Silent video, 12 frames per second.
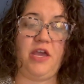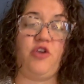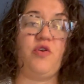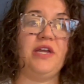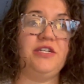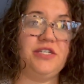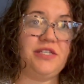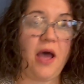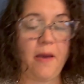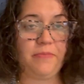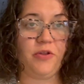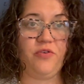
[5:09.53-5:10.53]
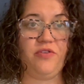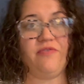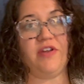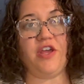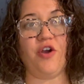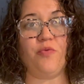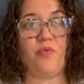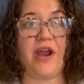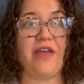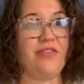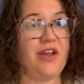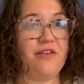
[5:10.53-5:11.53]
You can just upload the video
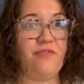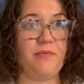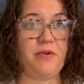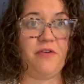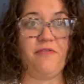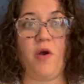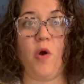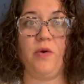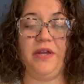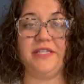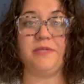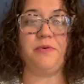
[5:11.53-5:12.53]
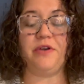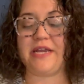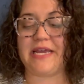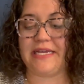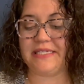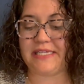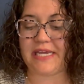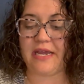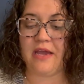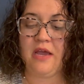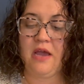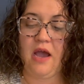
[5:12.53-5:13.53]
right there from your phone. It's pretty
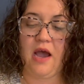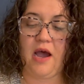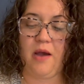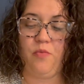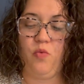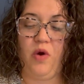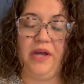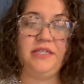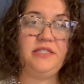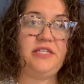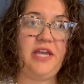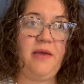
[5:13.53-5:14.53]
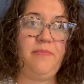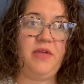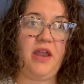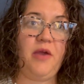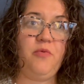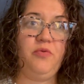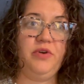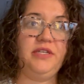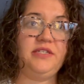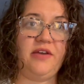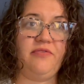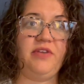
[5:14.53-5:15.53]
easy. One tip that I
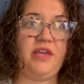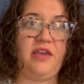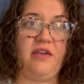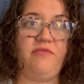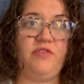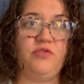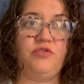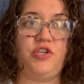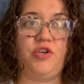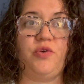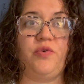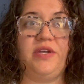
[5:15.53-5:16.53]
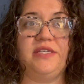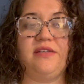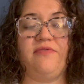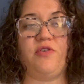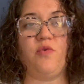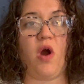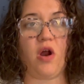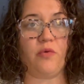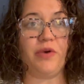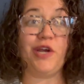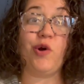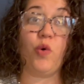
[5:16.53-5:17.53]
would definitely give you too is if you are
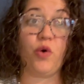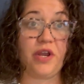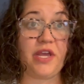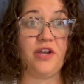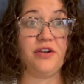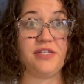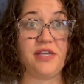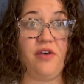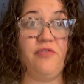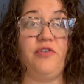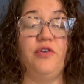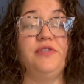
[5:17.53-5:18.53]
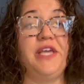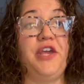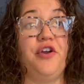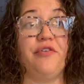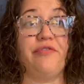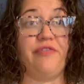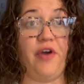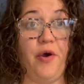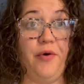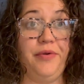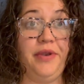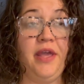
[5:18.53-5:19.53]
recording yourself using your
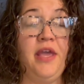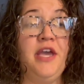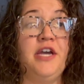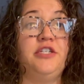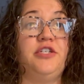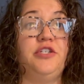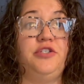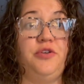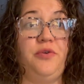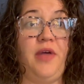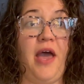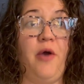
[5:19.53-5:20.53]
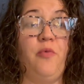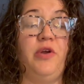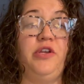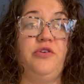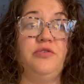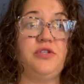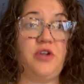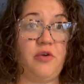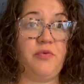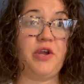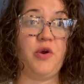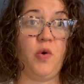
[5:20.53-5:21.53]
phone, to do that, when you start
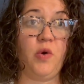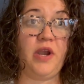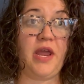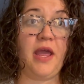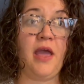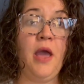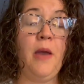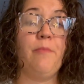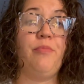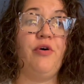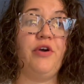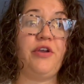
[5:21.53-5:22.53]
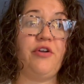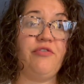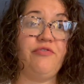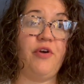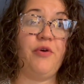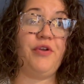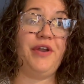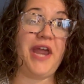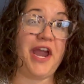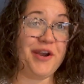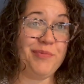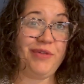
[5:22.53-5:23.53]
recording, put your phone on
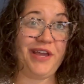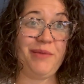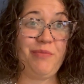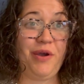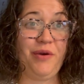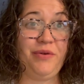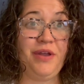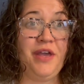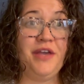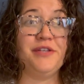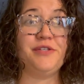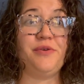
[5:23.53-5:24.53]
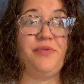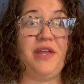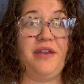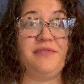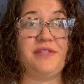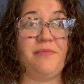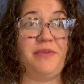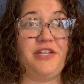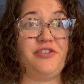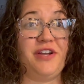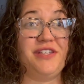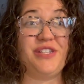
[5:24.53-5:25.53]
airplane mode. So then if somebody
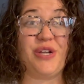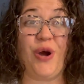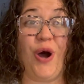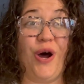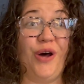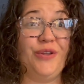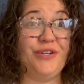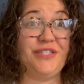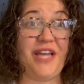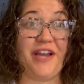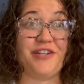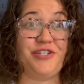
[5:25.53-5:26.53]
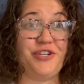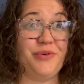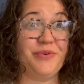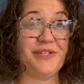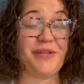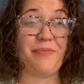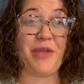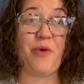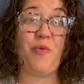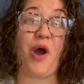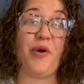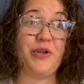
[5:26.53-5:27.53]
tries to call or text you or something
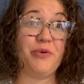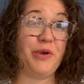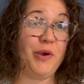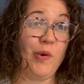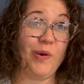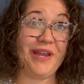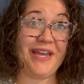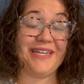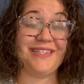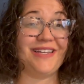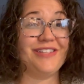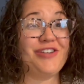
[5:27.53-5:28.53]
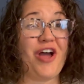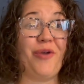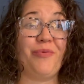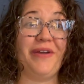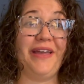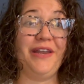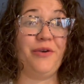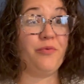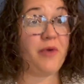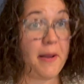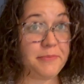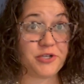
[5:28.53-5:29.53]
while you're recording, it does not
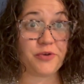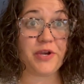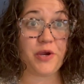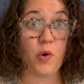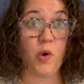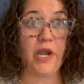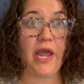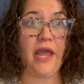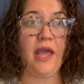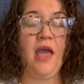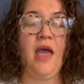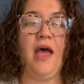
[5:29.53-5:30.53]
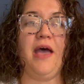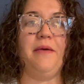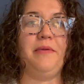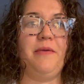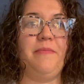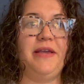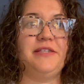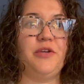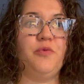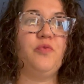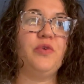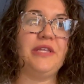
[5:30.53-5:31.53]
interrupt your recording. And it makes
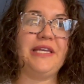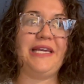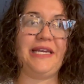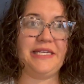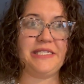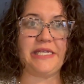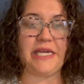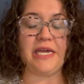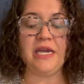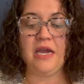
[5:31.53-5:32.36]
it really easy.